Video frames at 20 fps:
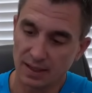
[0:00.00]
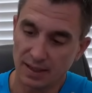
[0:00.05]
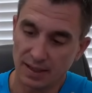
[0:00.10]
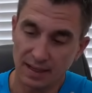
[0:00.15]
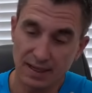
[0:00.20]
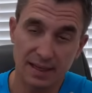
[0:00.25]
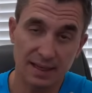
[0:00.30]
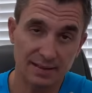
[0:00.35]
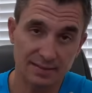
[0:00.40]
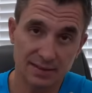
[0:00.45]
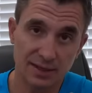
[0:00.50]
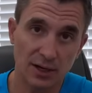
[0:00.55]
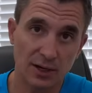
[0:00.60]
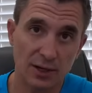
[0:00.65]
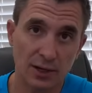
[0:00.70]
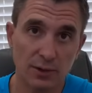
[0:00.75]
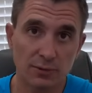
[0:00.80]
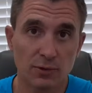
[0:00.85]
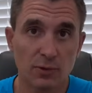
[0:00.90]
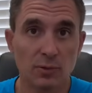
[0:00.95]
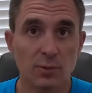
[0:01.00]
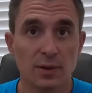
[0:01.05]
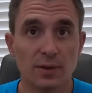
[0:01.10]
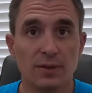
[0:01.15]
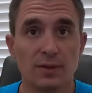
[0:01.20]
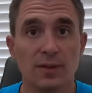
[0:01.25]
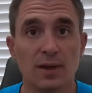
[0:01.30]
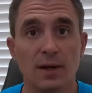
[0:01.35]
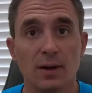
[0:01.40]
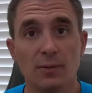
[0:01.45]
It has gone over
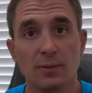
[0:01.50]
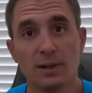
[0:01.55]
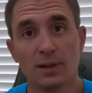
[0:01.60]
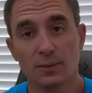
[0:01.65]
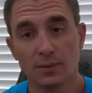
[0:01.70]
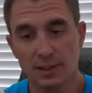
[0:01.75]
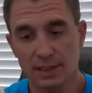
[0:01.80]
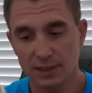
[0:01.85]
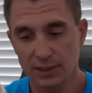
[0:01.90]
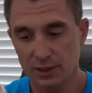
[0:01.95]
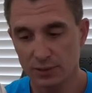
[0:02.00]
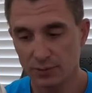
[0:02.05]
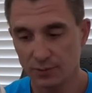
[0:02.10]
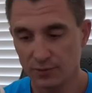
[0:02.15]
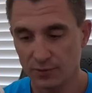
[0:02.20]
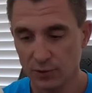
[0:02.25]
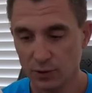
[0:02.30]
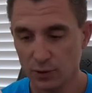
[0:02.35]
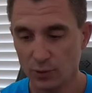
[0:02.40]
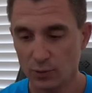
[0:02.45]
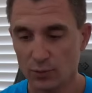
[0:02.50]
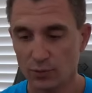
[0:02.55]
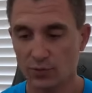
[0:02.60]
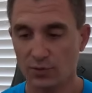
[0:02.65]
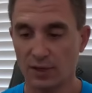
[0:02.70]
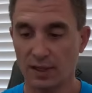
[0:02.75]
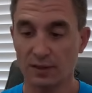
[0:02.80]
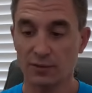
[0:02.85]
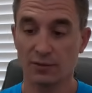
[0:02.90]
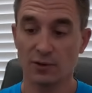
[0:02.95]
with really, really good
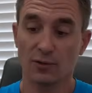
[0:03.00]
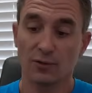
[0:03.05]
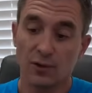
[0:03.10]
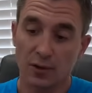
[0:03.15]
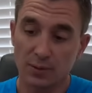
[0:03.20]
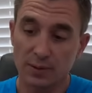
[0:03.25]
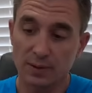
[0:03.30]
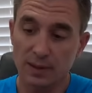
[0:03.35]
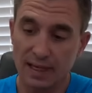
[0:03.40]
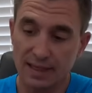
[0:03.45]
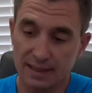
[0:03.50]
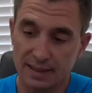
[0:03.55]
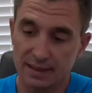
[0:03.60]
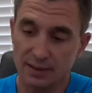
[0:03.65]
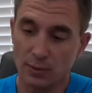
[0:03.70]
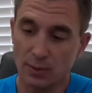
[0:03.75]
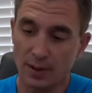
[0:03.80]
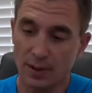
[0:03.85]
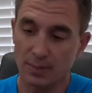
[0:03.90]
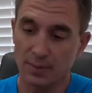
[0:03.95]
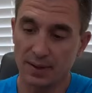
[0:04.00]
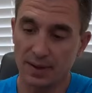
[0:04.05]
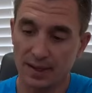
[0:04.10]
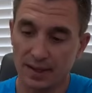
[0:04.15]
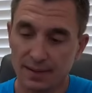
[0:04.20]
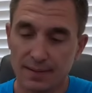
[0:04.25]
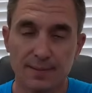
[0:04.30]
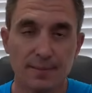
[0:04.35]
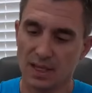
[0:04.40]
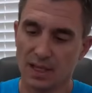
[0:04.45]
reviews, and so far we like it quite a
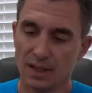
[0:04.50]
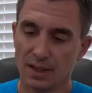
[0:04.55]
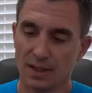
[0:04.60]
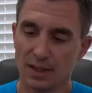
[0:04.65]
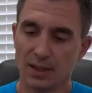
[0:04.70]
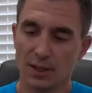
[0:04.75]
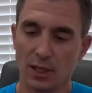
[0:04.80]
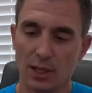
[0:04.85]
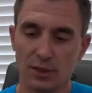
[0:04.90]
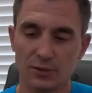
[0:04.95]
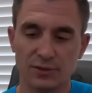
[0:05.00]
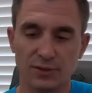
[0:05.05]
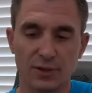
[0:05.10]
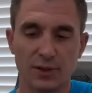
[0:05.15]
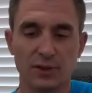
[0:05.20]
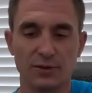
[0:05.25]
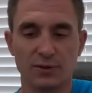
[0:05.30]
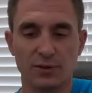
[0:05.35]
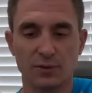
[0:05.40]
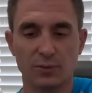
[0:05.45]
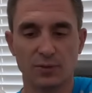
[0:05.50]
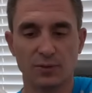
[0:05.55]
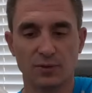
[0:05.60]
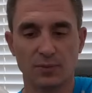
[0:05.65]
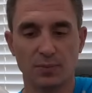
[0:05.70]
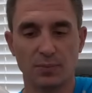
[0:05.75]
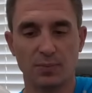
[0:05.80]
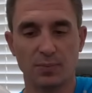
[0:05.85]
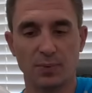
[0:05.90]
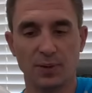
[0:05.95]
bit. You'll also notice this one's
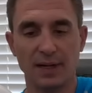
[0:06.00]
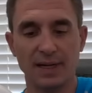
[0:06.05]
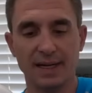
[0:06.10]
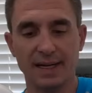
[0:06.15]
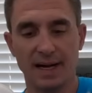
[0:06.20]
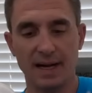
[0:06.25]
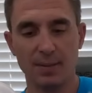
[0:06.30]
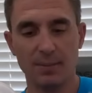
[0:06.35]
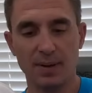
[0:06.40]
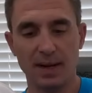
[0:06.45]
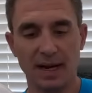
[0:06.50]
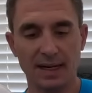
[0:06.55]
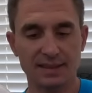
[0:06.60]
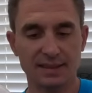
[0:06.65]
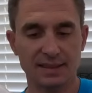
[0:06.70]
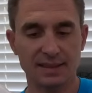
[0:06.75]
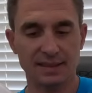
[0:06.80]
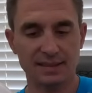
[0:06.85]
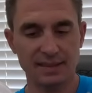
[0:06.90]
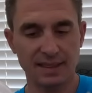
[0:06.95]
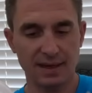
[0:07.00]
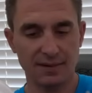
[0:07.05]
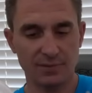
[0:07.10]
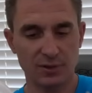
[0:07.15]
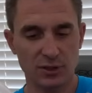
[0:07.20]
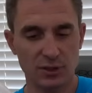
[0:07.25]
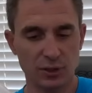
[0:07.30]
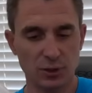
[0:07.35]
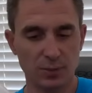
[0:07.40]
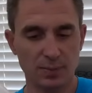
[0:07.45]
pretty compact. It does have
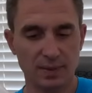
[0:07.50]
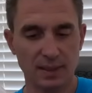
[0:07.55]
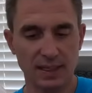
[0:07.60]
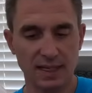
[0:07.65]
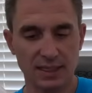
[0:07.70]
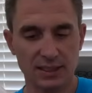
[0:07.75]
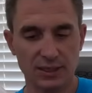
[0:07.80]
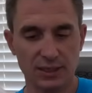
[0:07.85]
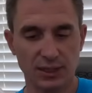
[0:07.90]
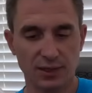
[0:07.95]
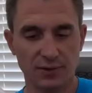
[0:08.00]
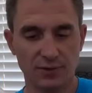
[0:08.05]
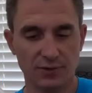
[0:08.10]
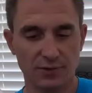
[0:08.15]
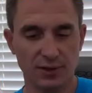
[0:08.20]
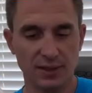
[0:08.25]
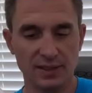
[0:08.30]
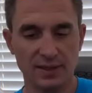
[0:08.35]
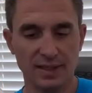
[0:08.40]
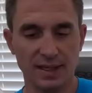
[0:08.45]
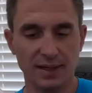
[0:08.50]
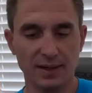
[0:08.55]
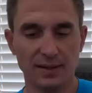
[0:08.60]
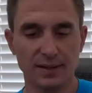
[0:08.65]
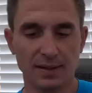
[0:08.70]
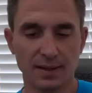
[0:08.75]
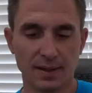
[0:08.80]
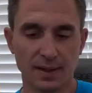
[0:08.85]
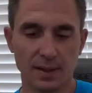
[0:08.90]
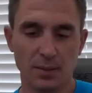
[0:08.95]
the tube connection on the front
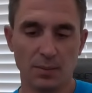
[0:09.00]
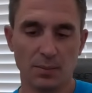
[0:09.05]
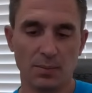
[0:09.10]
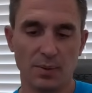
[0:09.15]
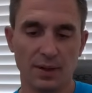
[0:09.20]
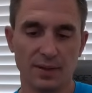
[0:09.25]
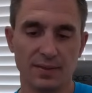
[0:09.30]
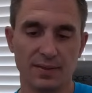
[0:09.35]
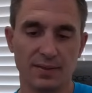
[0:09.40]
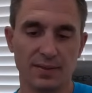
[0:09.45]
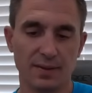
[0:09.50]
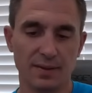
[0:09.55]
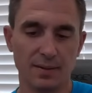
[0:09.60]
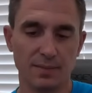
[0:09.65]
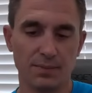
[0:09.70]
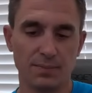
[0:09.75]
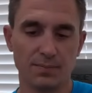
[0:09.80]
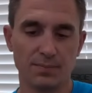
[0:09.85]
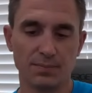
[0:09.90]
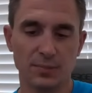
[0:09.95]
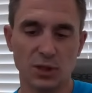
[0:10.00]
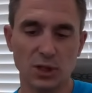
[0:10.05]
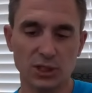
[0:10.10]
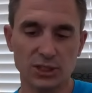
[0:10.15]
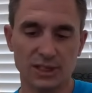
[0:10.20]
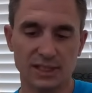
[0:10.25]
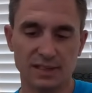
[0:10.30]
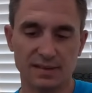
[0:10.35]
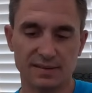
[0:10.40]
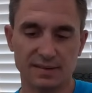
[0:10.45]
there, but the
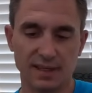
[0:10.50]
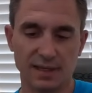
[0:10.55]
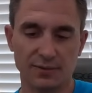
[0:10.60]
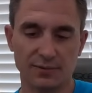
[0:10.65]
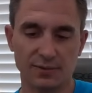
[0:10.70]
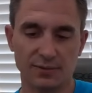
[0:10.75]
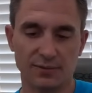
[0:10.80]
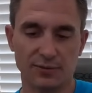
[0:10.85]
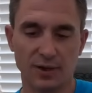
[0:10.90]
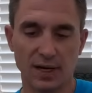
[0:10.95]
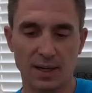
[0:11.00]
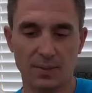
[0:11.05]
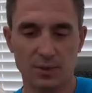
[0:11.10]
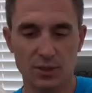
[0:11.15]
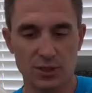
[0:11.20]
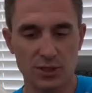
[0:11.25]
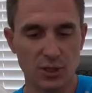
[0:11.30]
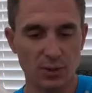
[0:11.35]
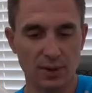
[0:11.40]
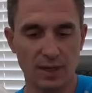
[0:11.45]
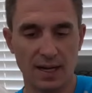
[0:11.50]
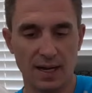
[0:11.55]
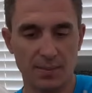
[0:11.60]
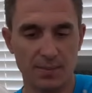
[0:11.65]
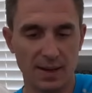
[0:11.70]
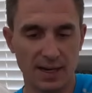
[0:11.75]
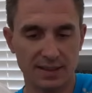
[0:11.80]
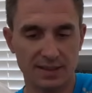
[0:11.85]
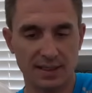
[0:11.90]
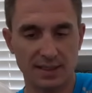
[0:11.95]
cushion itself and frame are so
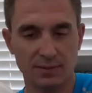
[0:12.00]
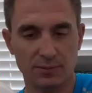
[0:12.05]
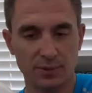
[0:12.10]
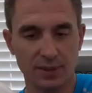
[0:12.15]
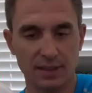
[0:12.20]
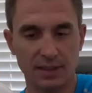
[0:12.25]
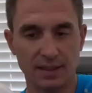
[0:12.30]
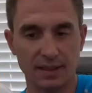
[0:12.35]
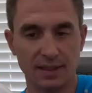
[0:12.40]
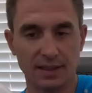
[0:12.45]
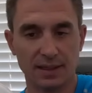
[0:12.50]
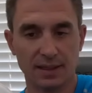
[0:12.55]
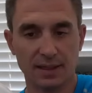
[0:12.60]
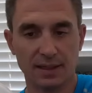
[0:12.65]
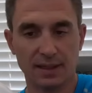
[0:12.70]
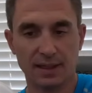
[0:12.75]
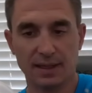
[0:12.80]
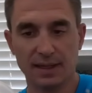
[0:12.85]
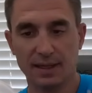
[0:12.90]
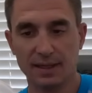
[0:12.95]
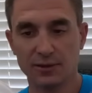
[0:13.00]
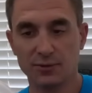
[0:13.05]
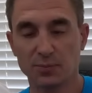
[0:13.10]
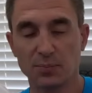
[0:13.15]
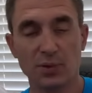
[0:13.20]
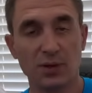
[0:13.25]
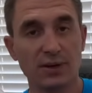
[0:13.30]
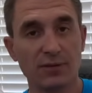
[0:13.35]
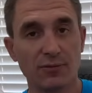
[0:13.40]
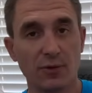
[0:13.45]
compact that it really is
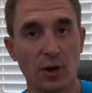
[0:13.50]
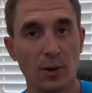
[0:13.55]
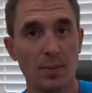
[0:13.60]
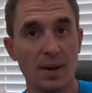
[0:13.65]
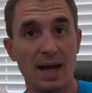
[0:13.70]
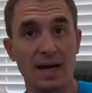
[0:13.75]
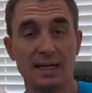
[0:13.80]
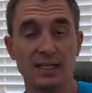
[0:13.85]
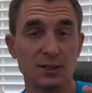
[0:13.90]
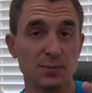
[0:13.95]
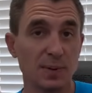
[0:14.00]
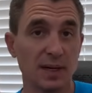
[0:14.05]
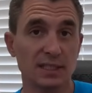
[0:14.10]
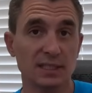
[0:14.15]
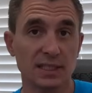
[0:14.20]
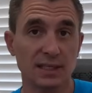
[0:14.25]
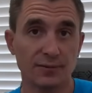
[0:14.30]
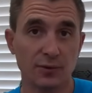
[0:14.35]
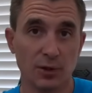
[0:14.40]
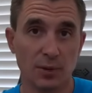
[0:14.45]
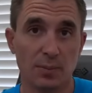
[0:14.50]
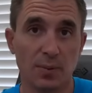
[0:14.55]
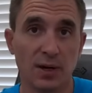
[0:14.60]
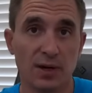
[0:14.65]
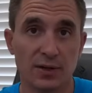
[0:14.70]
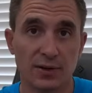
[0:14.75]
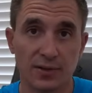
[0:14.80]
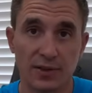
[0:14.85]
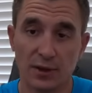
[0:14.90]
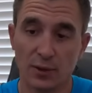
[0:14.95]
pretty far back, especially if you
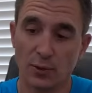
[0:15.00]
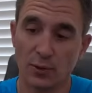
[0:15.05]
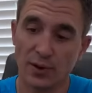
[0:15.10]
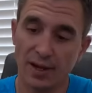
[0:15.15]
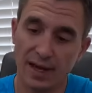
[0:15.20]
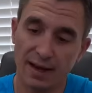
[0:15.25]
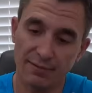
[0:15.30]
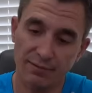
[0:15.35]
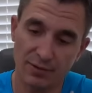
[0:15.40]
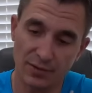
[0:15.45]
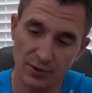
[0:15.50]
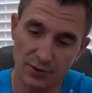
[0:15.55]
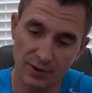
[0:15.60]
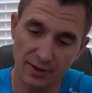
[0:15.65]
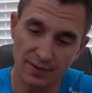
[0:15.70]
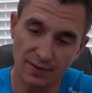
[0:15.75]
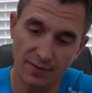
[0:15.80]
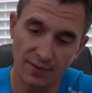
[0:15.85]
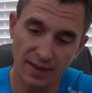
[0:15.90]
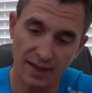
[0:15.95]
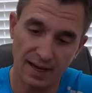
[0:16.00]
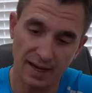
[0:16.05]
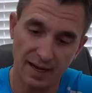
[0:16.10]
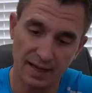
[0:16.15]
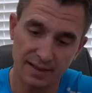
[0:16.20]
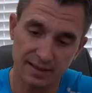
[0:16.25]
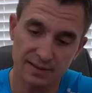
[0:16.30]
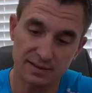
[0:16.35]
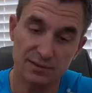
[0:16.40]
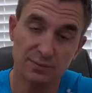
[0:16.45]
compare it to the old F30 that they
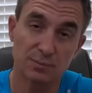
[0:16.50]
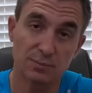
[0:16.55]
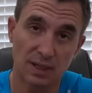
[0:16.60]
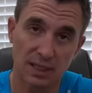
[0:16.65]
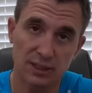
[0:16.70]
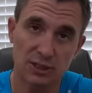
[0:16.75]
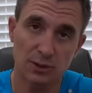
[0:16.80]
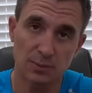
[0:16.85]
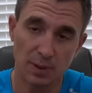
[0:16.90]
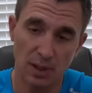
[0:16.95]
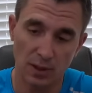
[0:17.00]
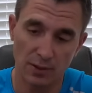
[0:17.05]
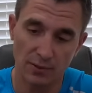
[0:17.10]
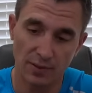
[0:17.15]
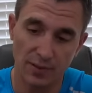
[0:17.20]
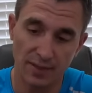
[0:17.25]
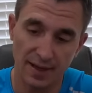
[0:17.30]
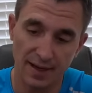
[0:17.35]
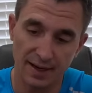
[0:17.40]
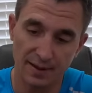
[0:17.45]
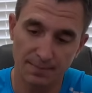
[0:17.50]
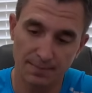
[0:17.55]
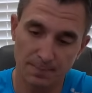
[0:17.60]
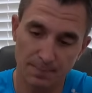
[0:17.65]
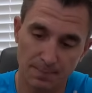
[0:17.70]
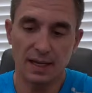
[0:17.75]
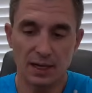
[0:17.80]
had. It is much smaller than that.